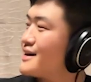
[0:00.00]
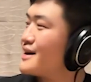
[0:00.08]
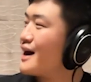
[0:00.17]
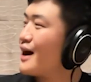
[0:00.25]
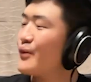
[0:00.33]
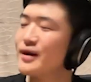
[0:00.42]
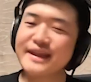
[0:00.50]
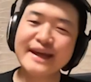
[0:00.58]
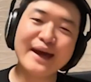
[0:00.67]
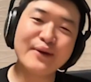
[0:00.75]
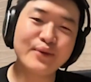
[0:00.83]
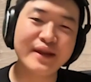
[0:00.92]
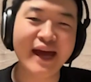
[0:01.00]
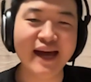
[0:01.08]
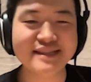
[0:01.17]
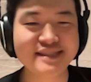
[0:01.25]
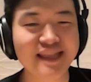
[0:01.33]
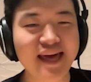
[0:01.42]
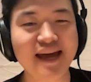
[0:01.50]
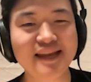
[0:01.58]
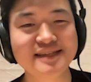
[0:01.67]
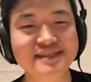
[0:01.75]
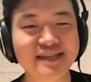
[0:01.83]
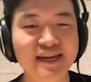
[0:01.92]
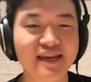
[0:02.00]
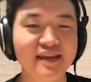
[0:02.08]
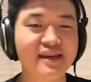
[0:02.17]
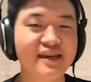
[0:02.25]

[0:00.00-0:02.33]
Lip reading: One thing I would add to that is like